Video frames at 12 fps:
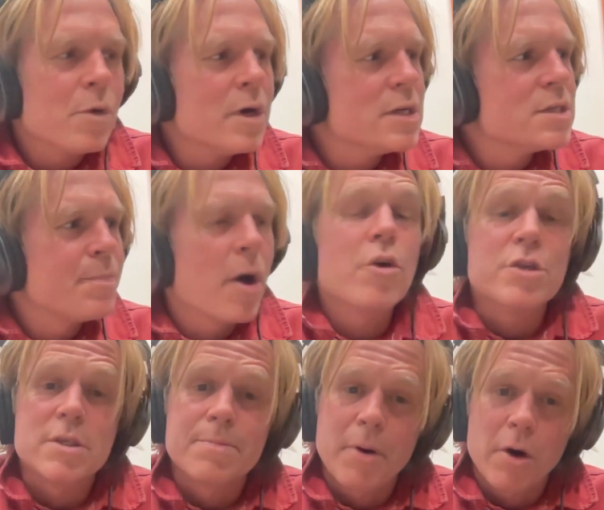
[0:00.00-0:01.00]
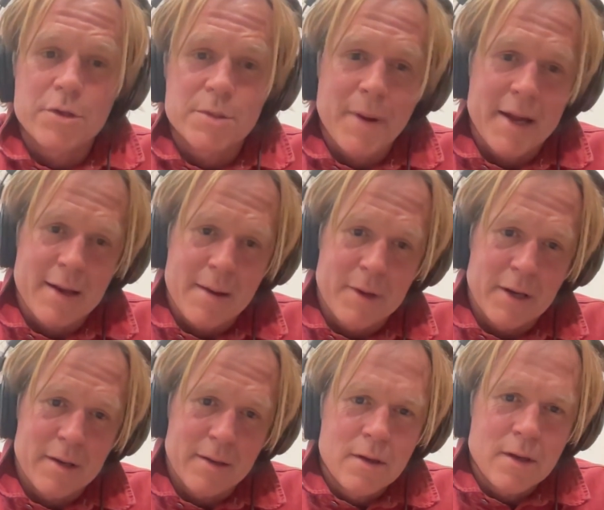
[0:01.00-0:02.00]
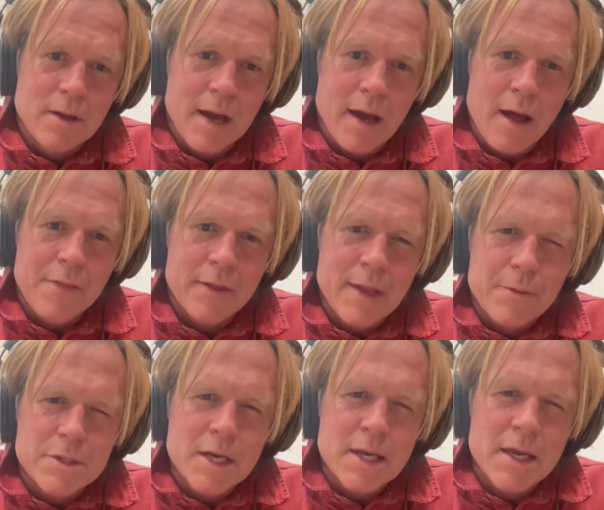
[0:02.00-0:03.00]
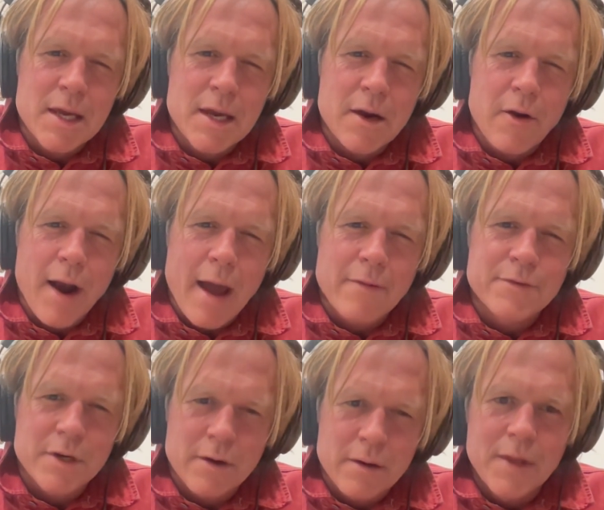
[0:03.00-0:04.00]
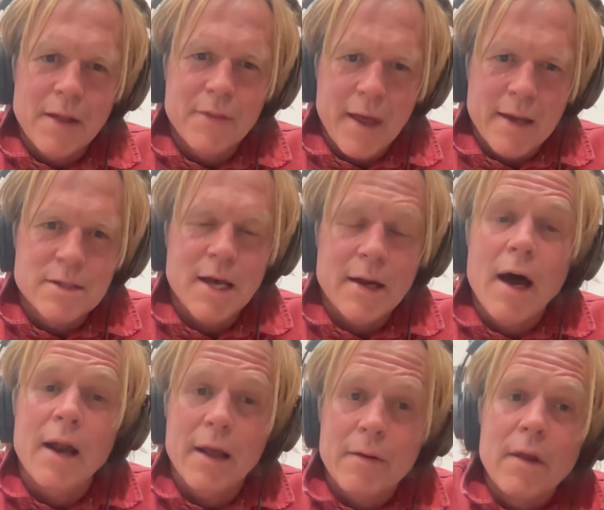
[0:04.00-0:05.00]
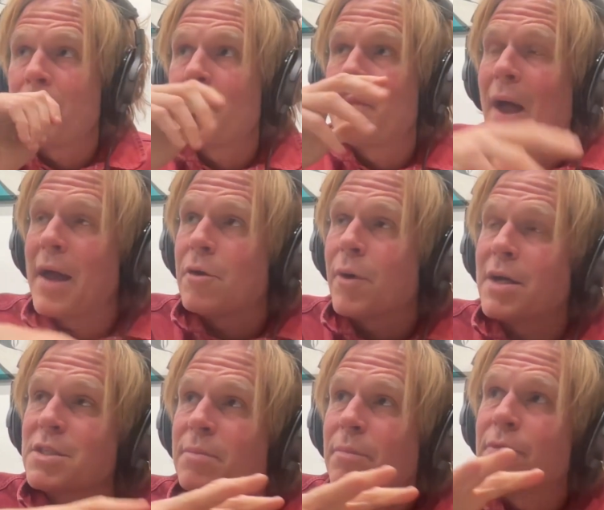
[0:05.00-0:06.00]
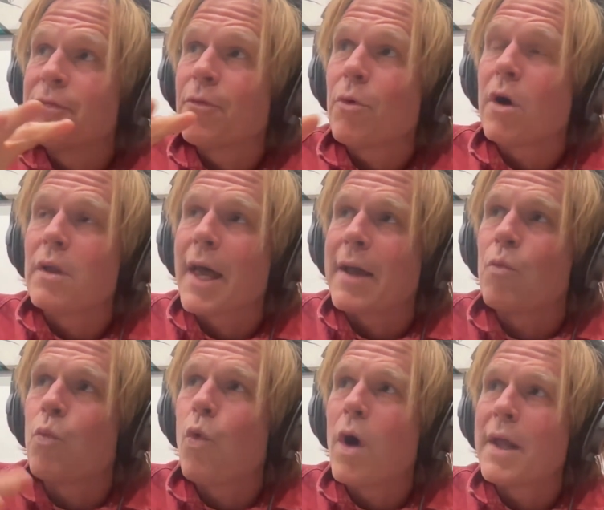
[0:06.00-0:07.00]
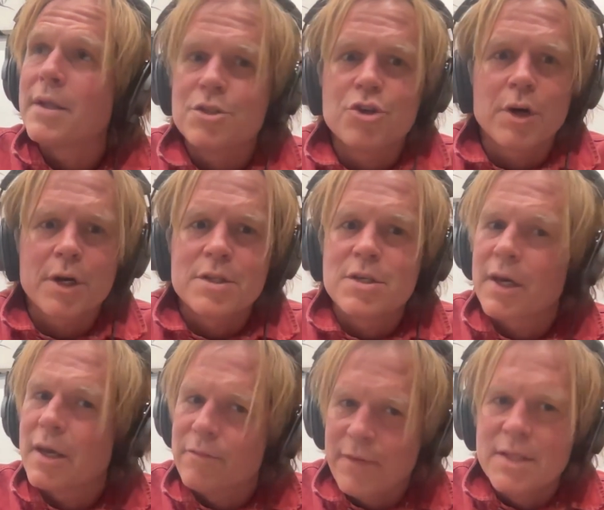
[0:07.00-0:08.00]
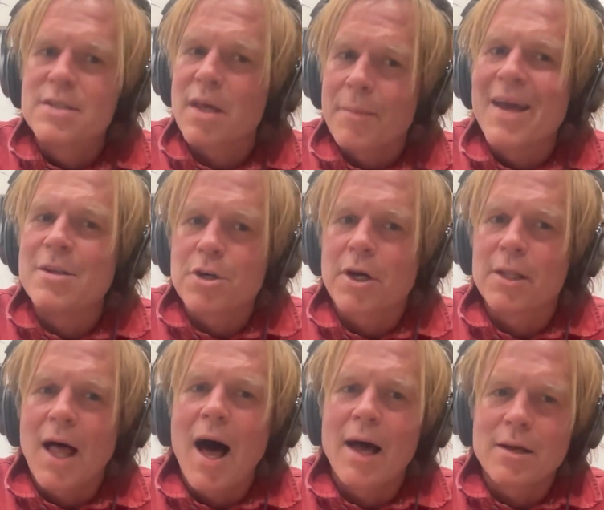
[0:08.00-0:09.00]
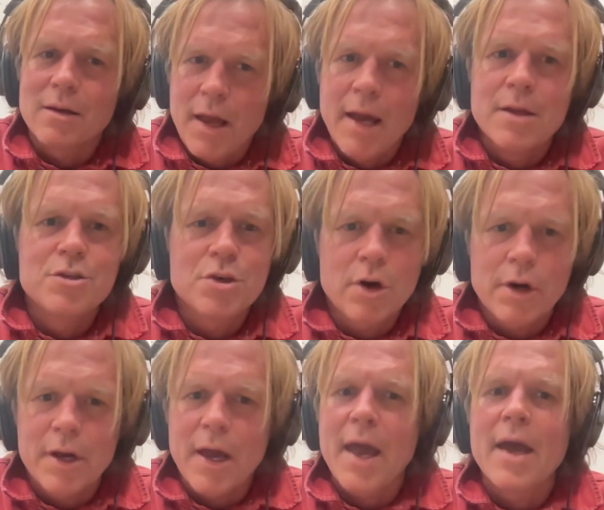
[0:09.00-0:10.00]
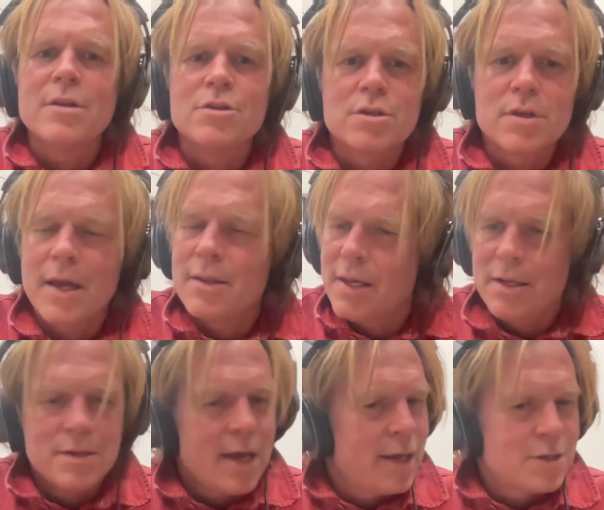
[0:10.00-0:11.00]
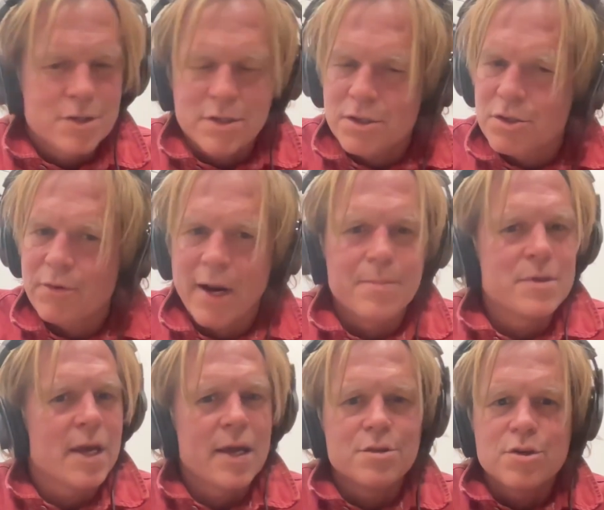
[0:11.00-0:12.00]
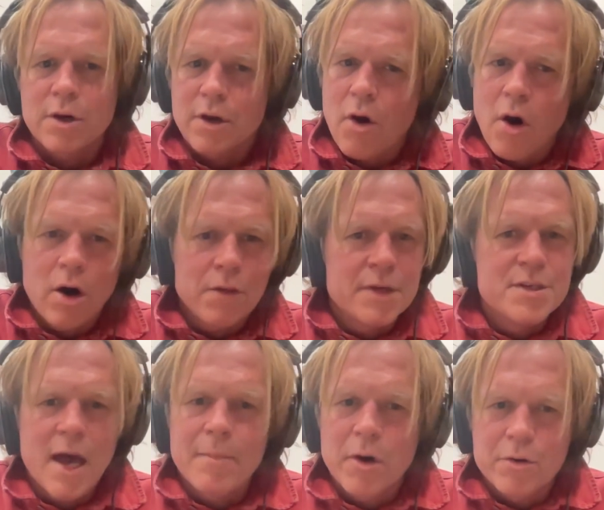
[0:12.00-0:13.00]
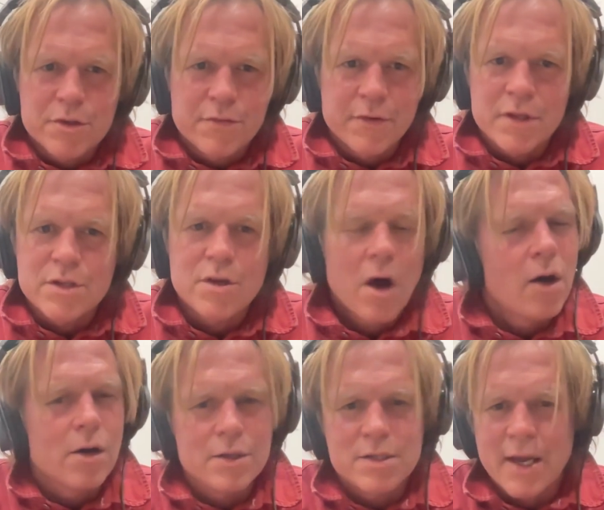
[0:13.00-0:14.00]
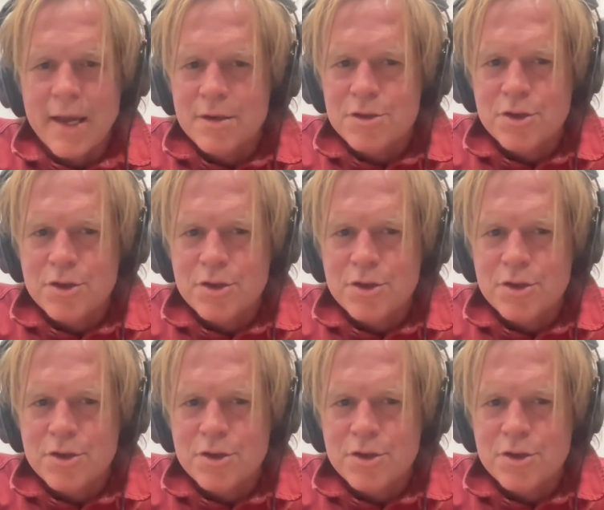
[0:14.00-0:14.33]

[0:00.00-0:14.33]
was post-pandemic. Yeah, I think that was a year after that they signed on. And Matt, you were asking before, what it took to convince them. It took a lot. It didn't take just a script. It took all the demos for the songs. It